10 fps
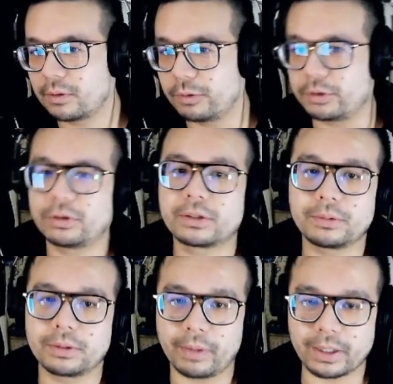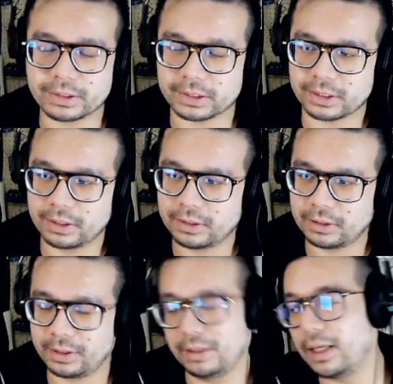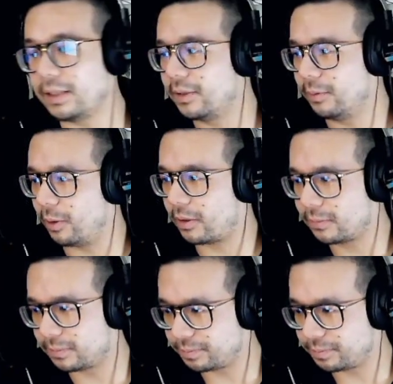which was hooked up to the monitor, and that didn't work.